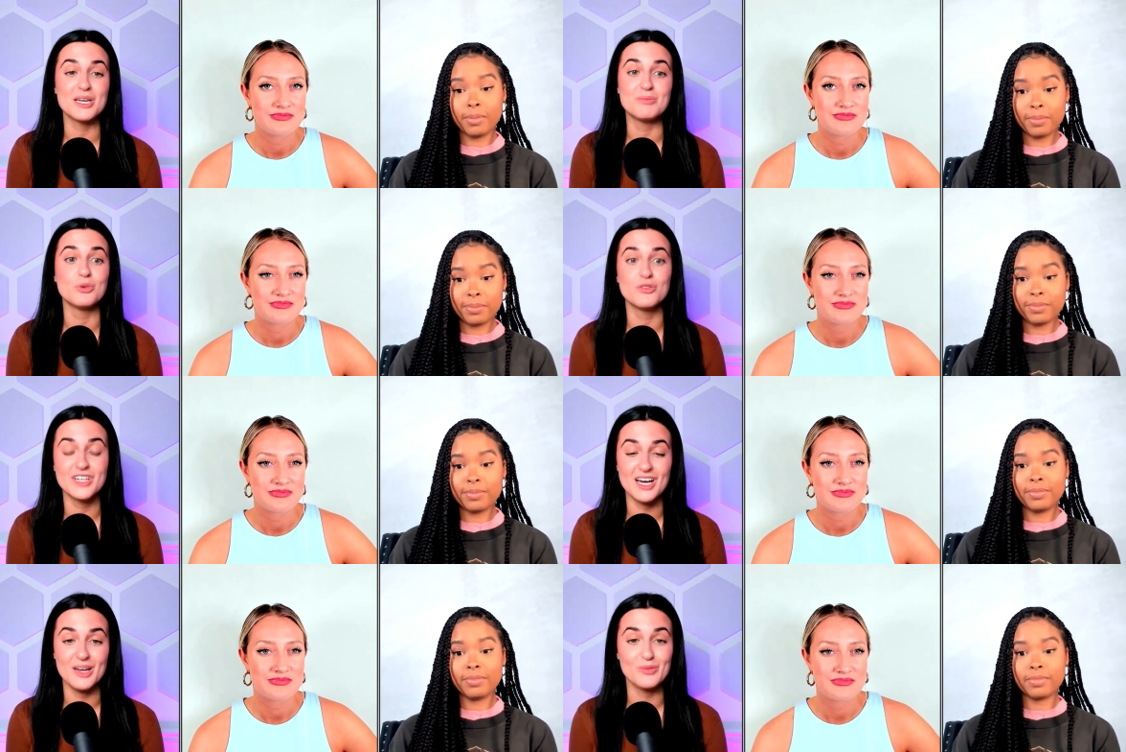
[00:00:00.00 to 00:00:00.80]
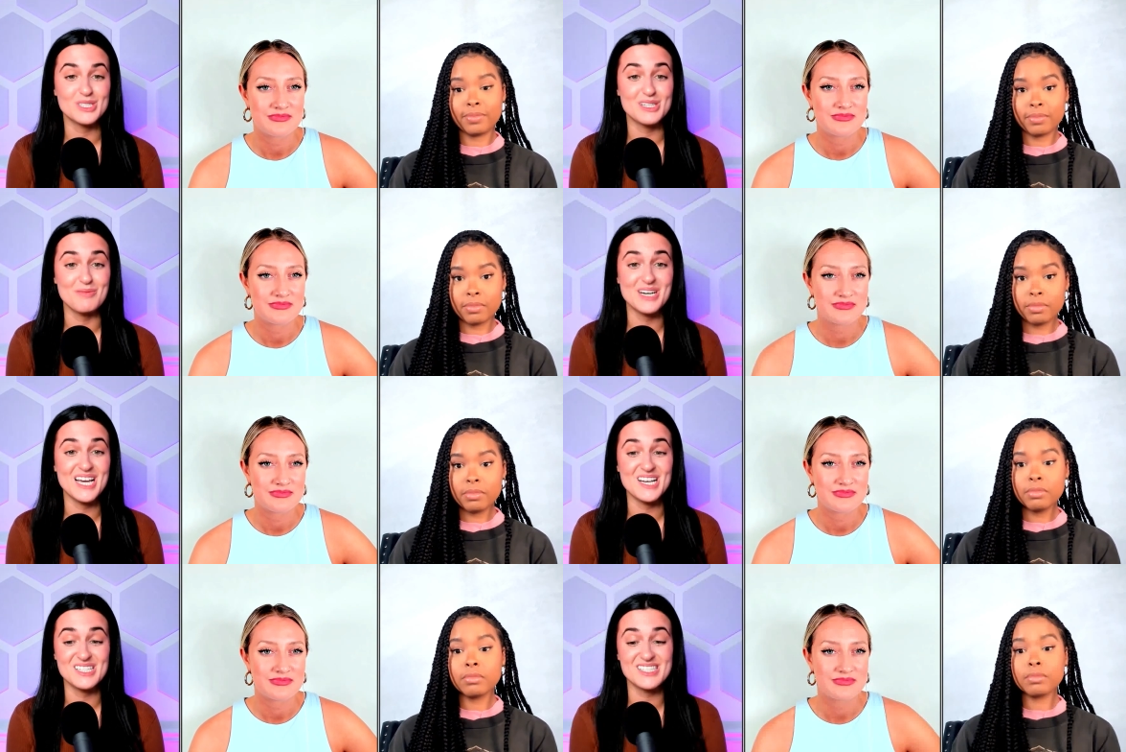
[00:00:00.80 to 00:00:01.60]
Speaker 1: and moving on with somebody
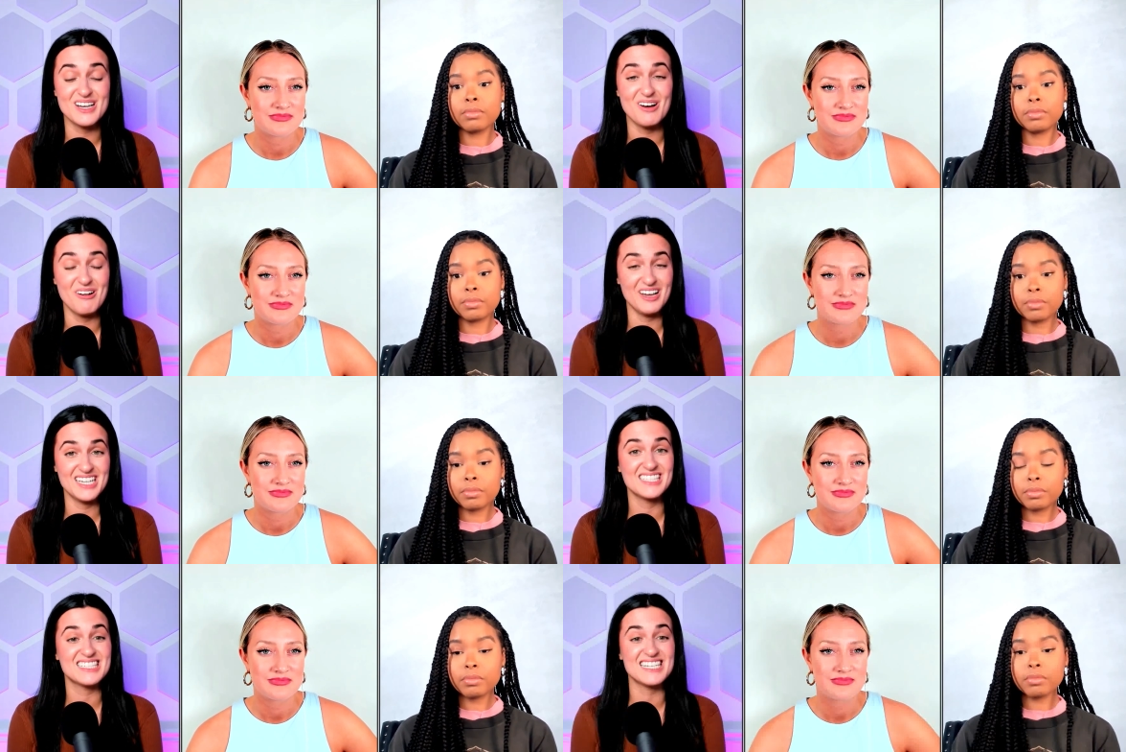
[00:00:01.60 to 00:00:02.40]
else. So it